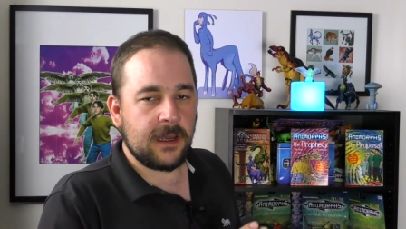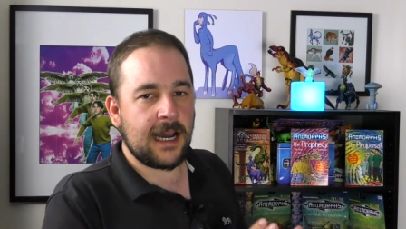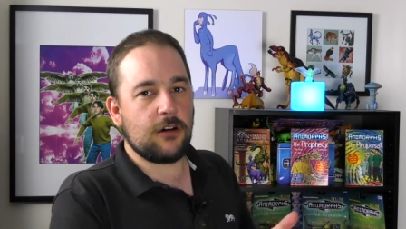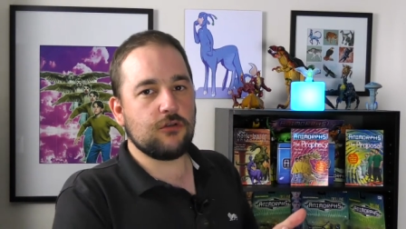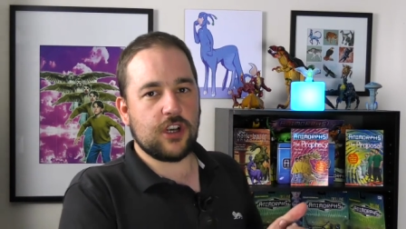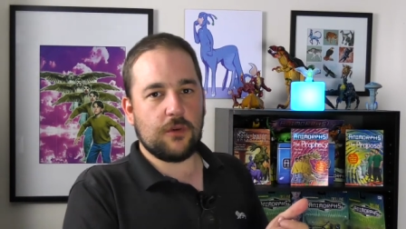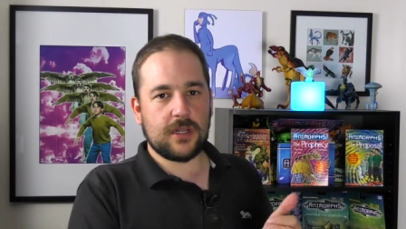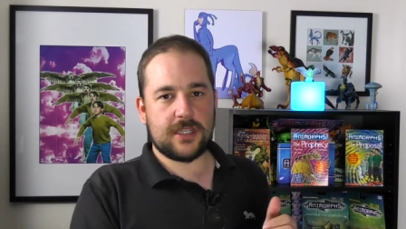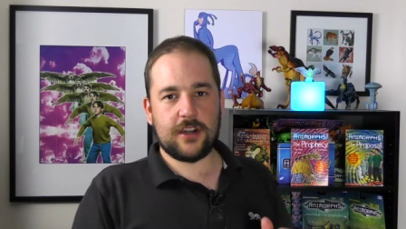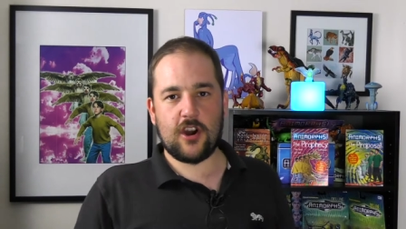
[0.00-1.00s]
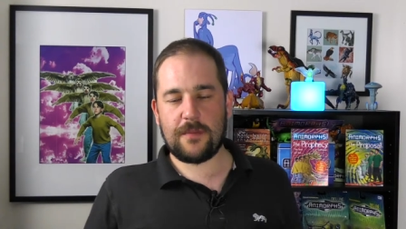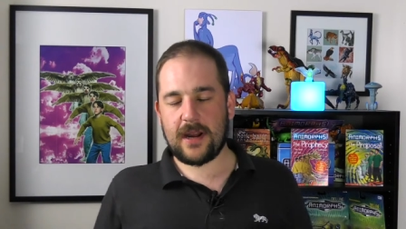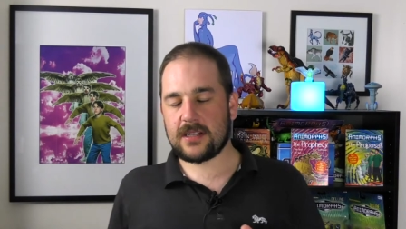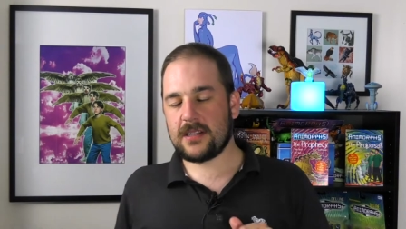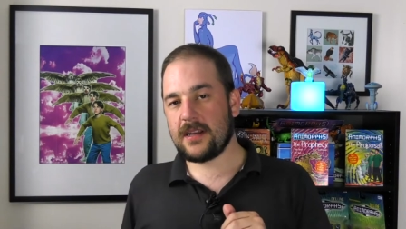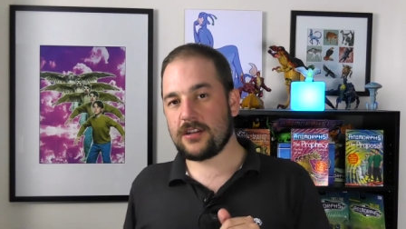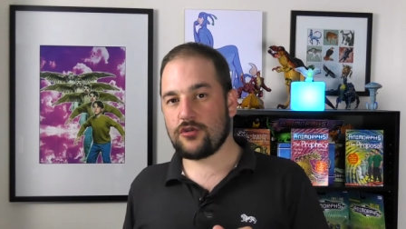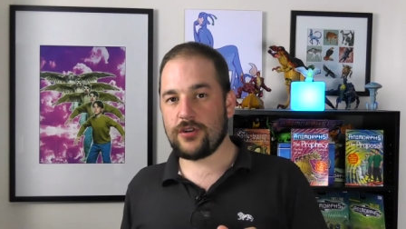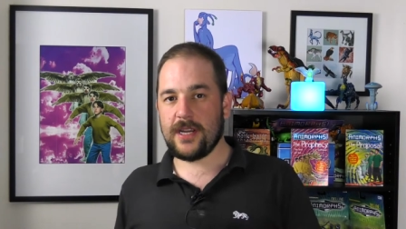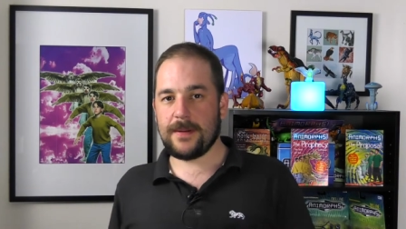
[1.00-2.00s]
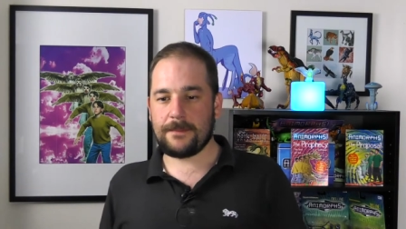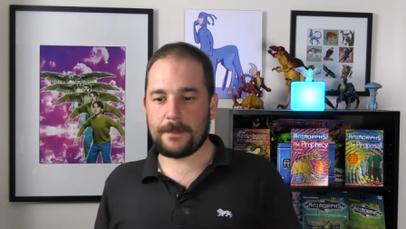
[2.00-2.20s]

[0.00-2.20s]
Aldrea wants to go back to that tree